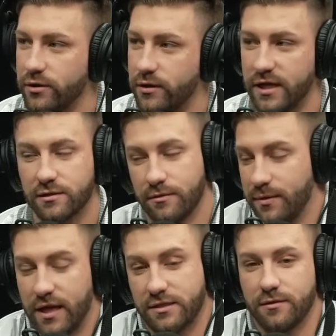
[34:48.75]
And that's
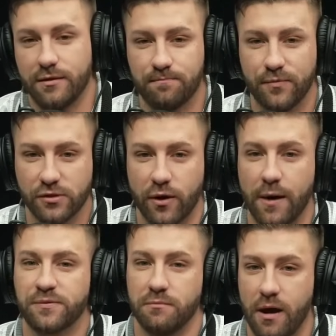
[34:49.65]
what
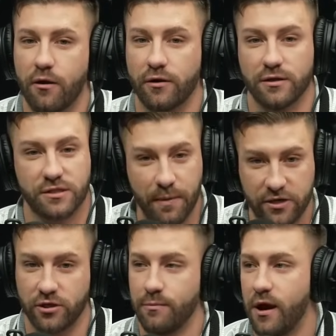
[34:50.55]
Epps and Merrick,
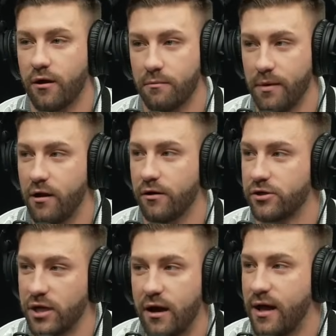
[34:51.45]
especially Merrick. Merrick,
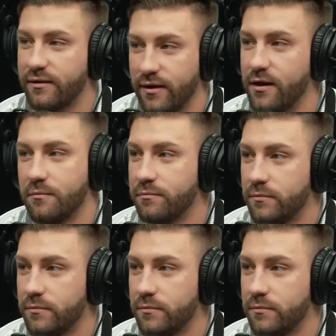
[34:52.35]
shout out to him.